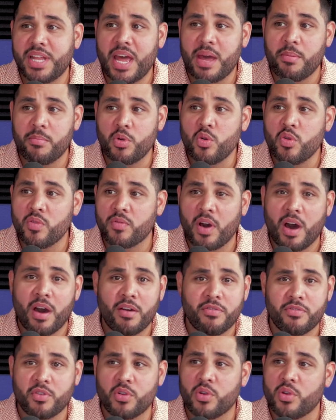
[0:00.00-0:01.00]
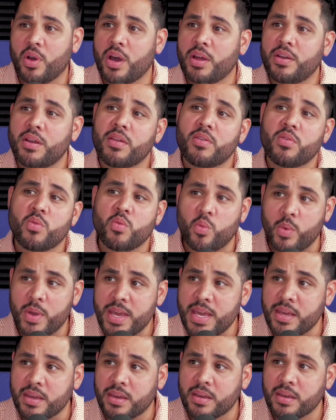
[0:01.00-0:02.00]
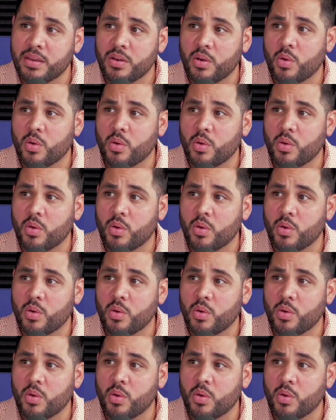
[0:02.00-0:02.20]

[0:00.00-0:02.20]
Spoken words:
that move off for another week